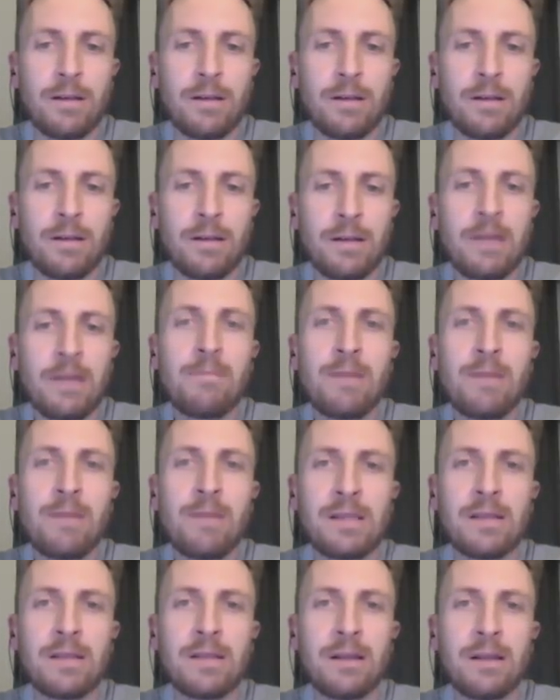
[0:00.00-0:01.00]
He
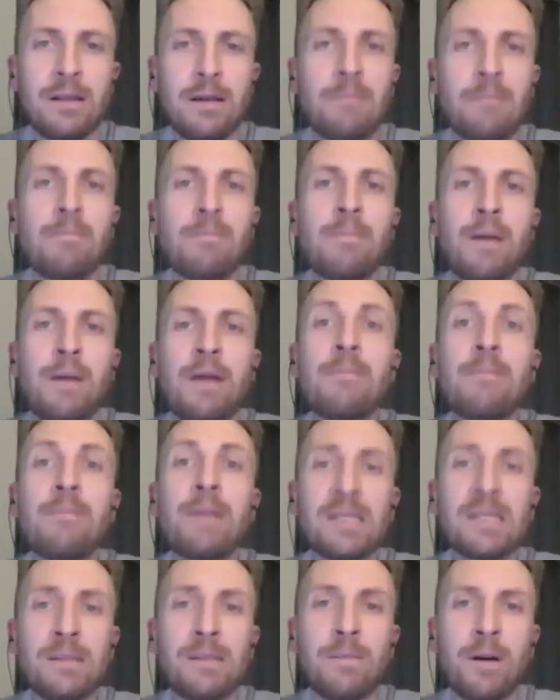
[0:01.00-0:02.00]
missed
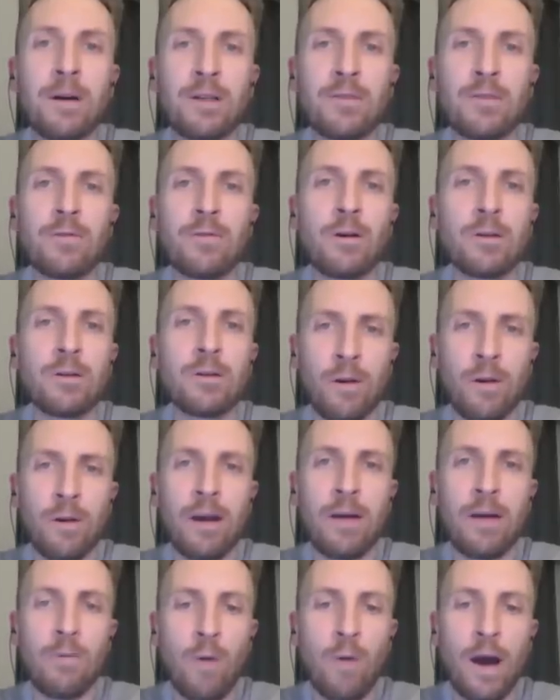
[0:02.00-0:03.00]
a bunch of throws where he
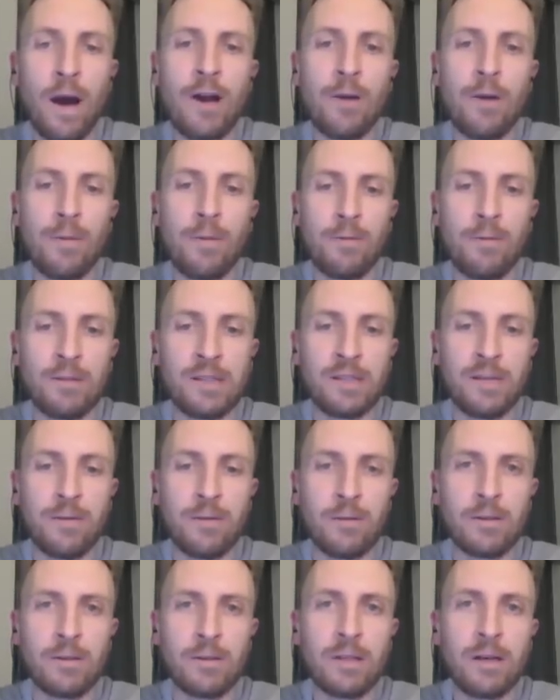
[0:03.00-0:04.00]
had wide open
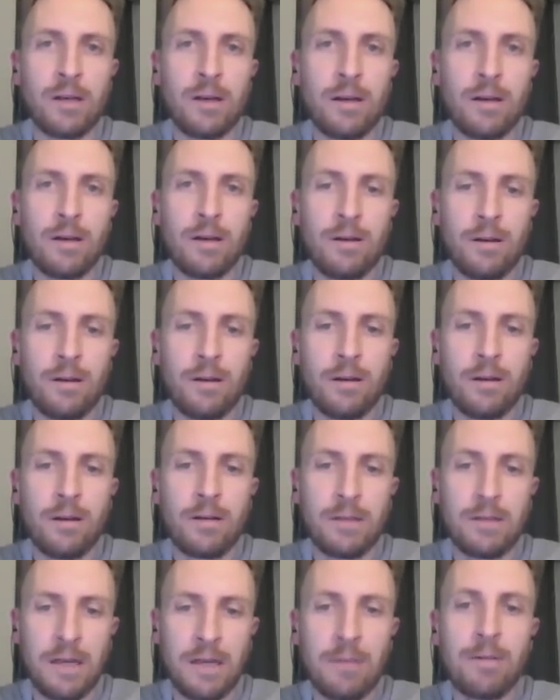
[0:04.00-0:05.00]
receivers
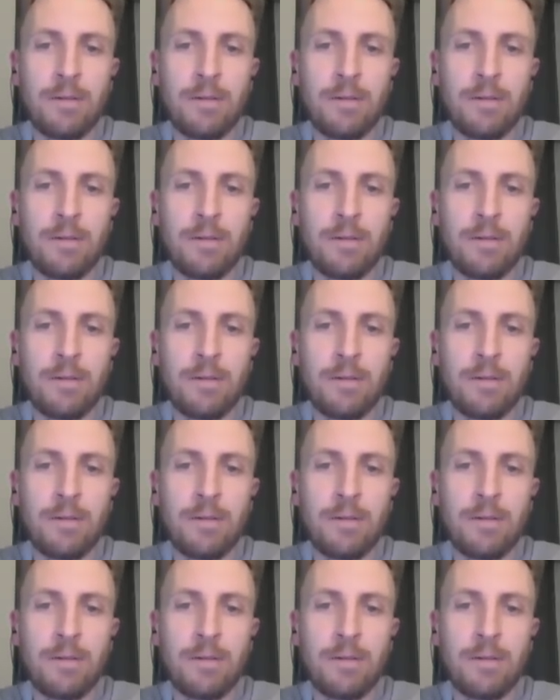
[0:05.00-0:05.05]
deep.